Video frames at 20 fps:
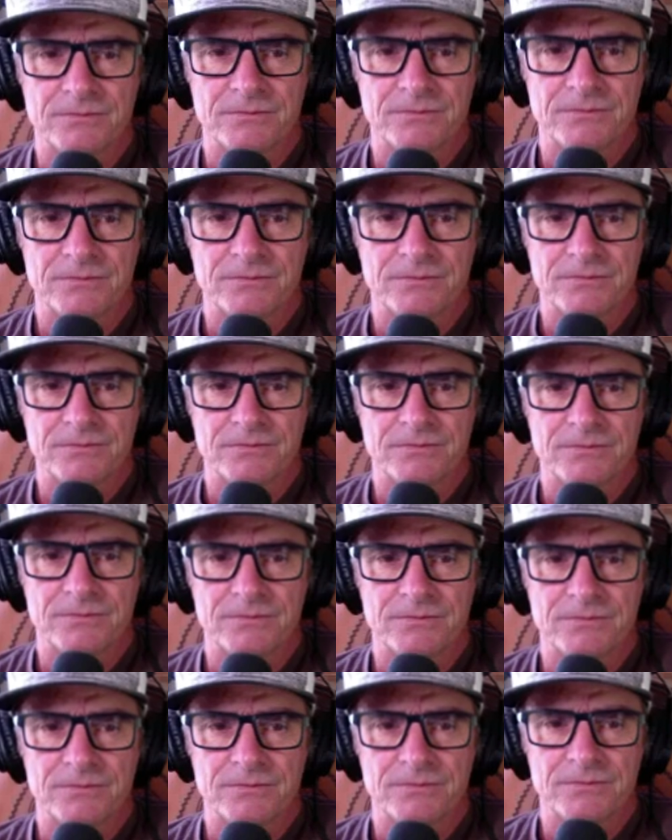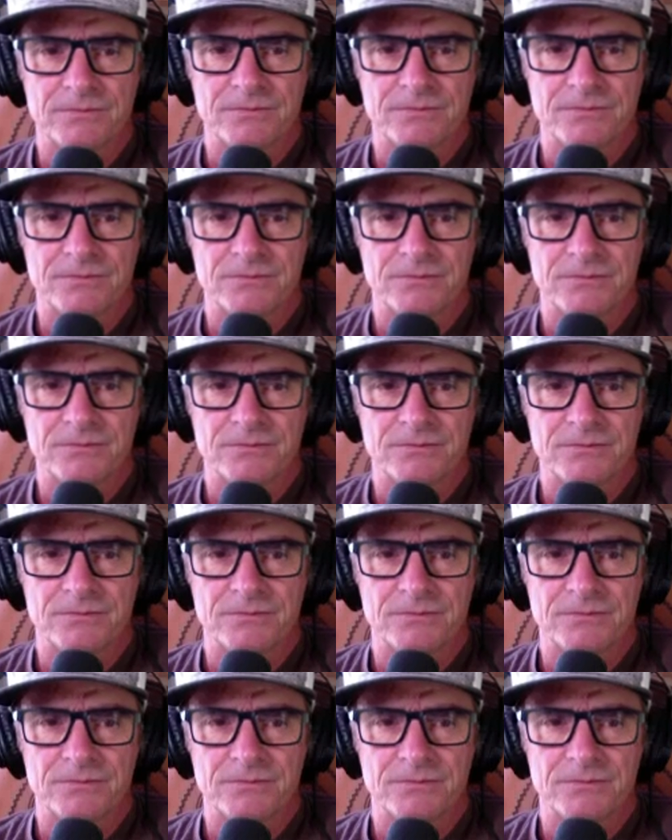
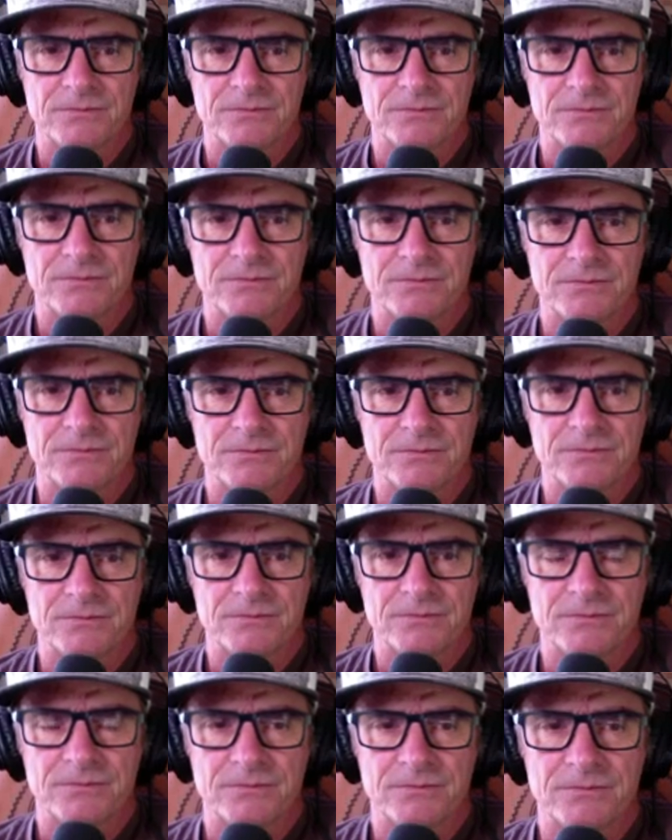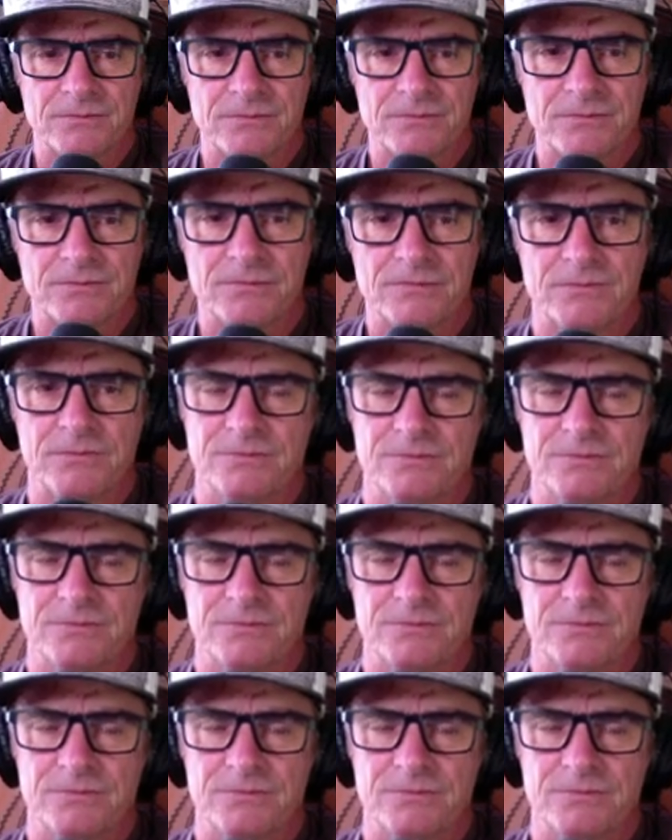[no speech]